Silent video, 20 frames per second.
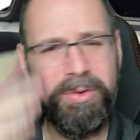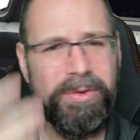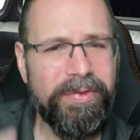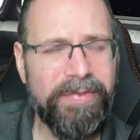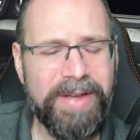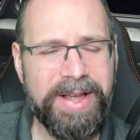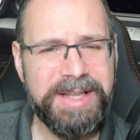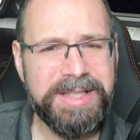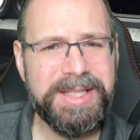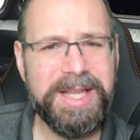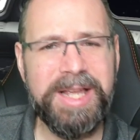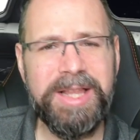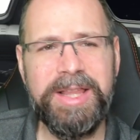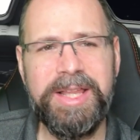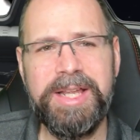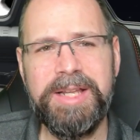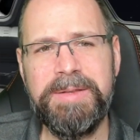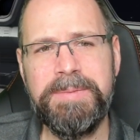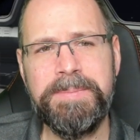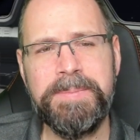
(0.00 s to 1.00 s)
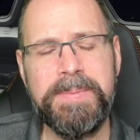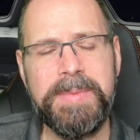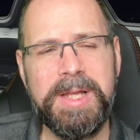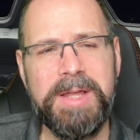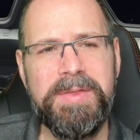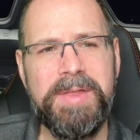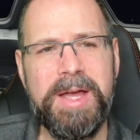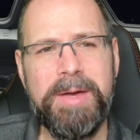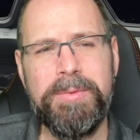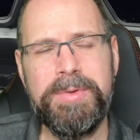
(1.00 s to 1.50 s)
face alien
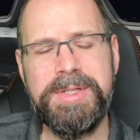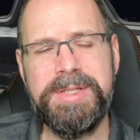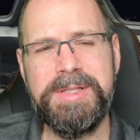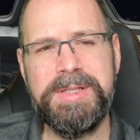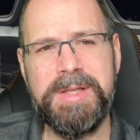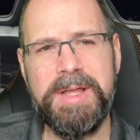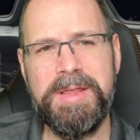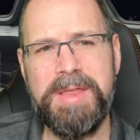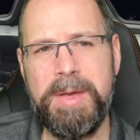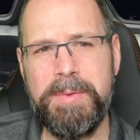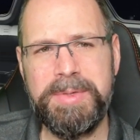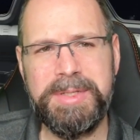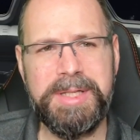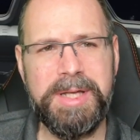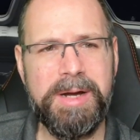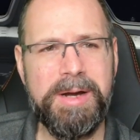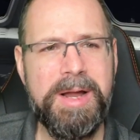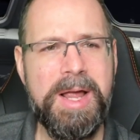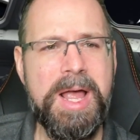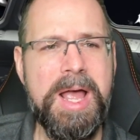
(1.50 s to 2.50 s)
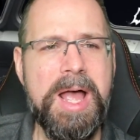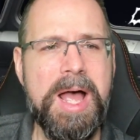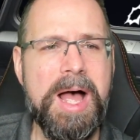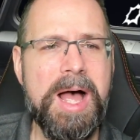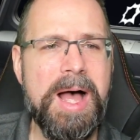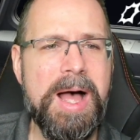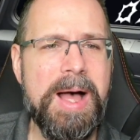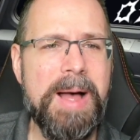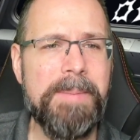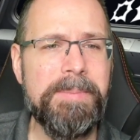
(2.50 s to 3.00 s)
that was that was there.
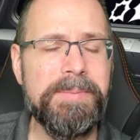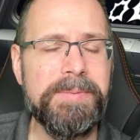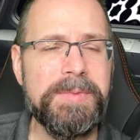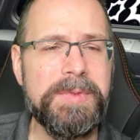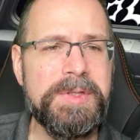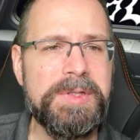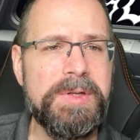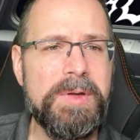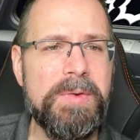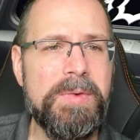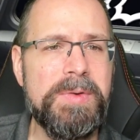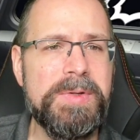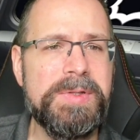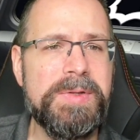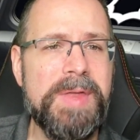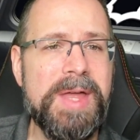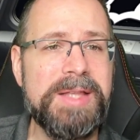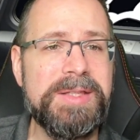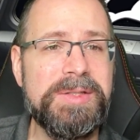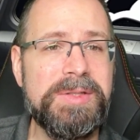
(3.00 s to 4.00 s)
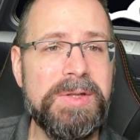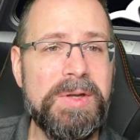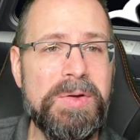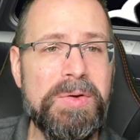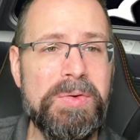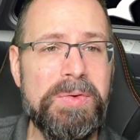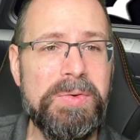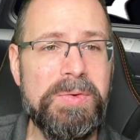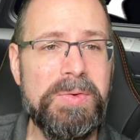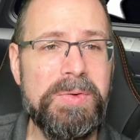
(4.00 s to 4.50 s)
Um, so so that's
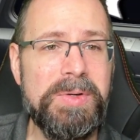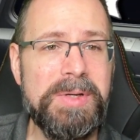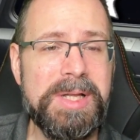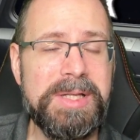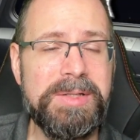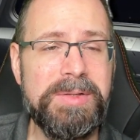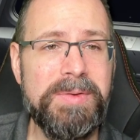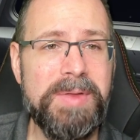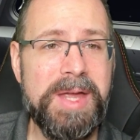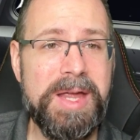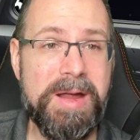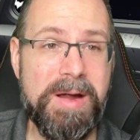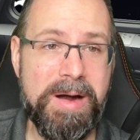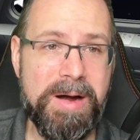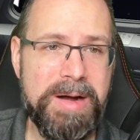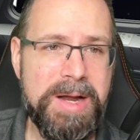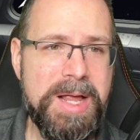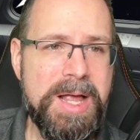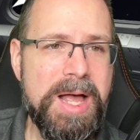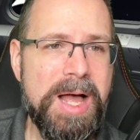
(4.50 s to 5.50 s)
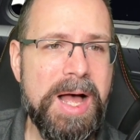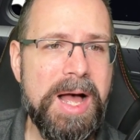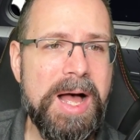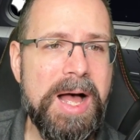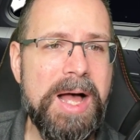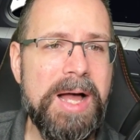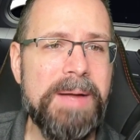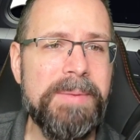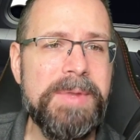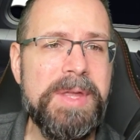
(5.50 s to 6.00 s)
who that's who they are.
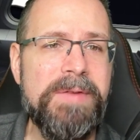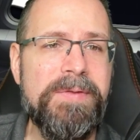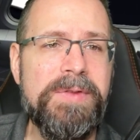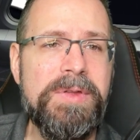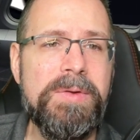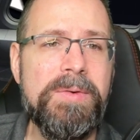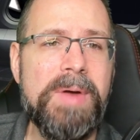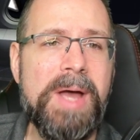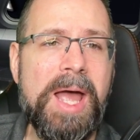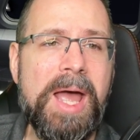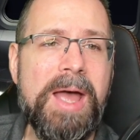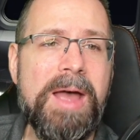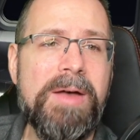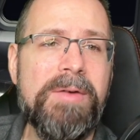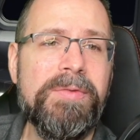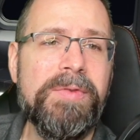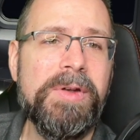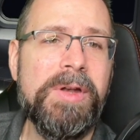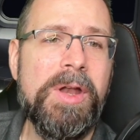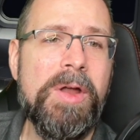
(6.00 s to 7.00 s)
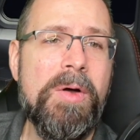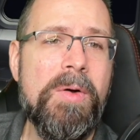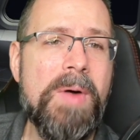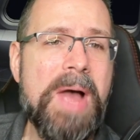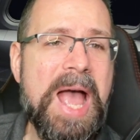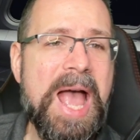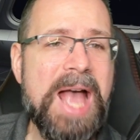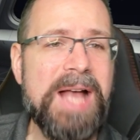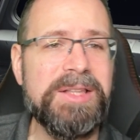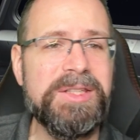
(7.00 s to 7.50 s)
Uh, if you have no
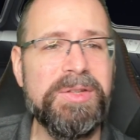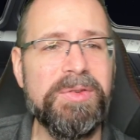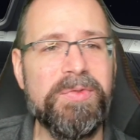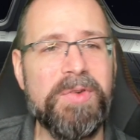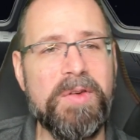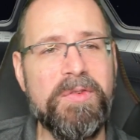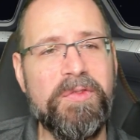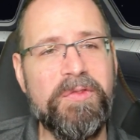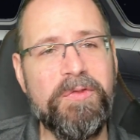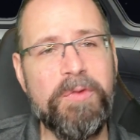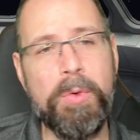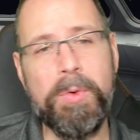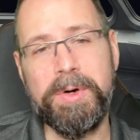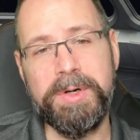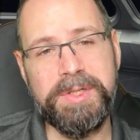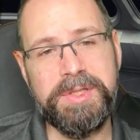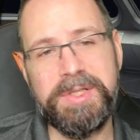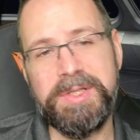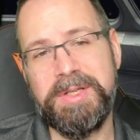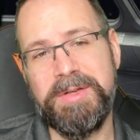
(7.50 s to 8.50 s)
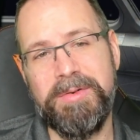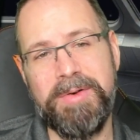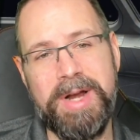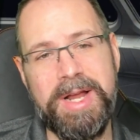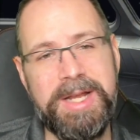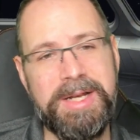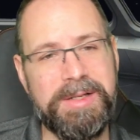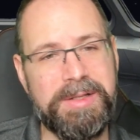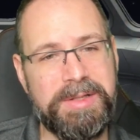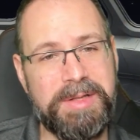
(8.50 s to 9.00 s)
active force,
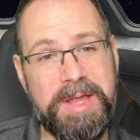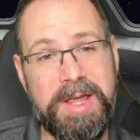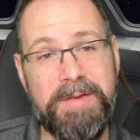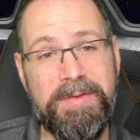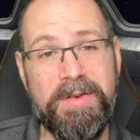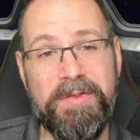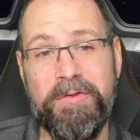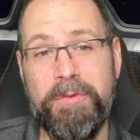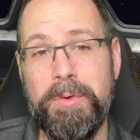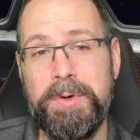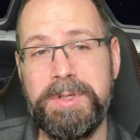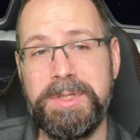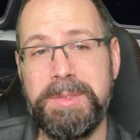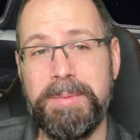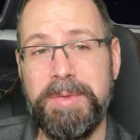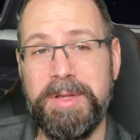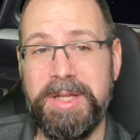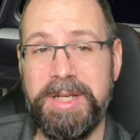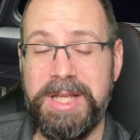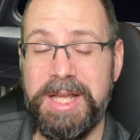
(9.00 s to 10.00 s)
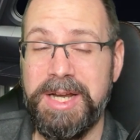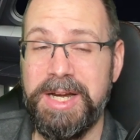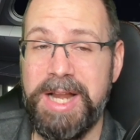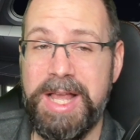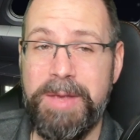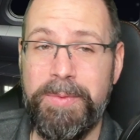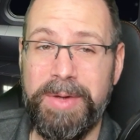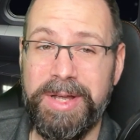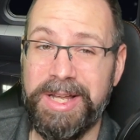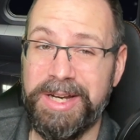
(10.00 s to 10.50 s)
right? So they have a force ability and an
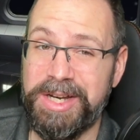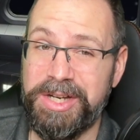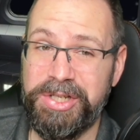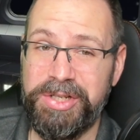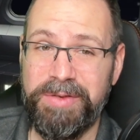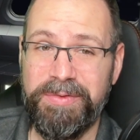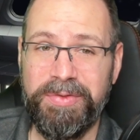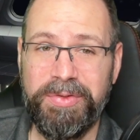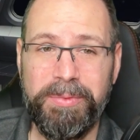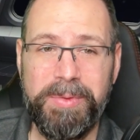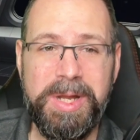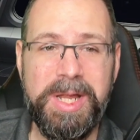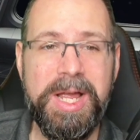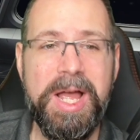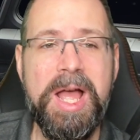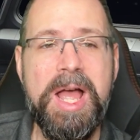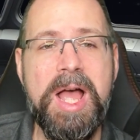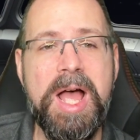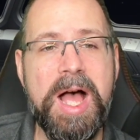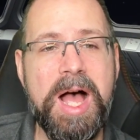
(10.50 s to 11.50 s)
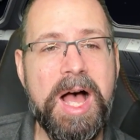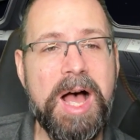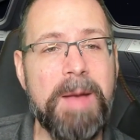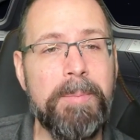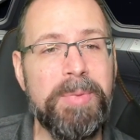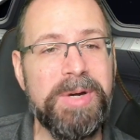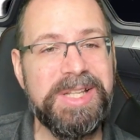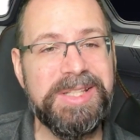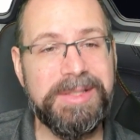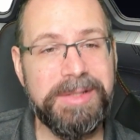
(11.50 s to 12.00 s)
A wing initiative three, uh,
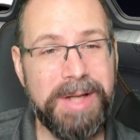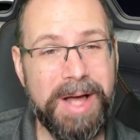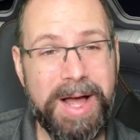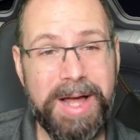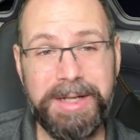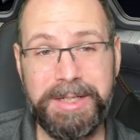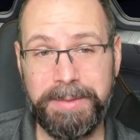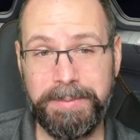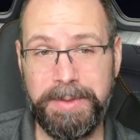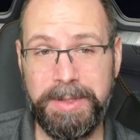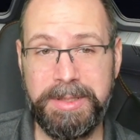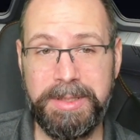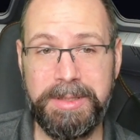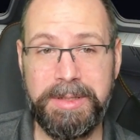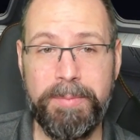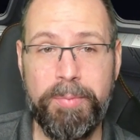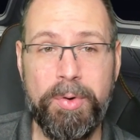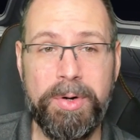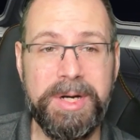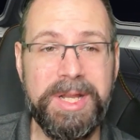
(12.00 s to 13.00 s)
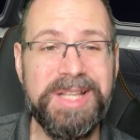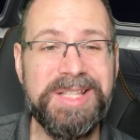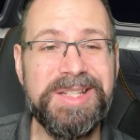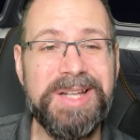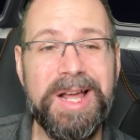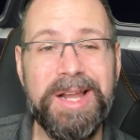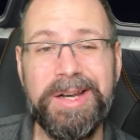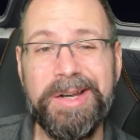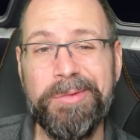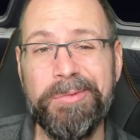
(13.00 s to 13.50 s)
but it's not. This is important. It's
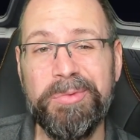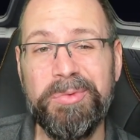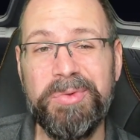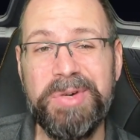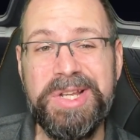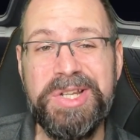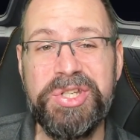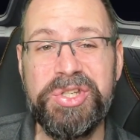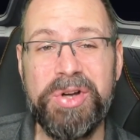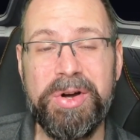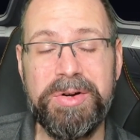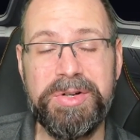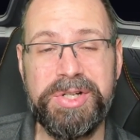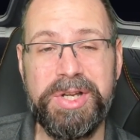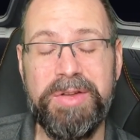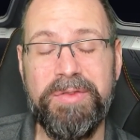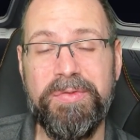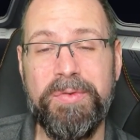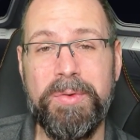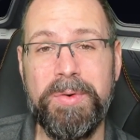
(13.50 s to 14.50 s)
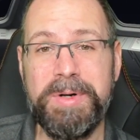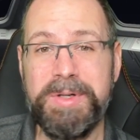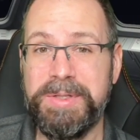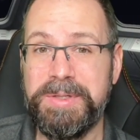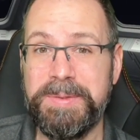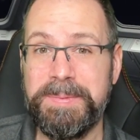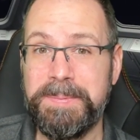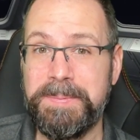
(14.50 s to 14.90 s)
not a recharging force.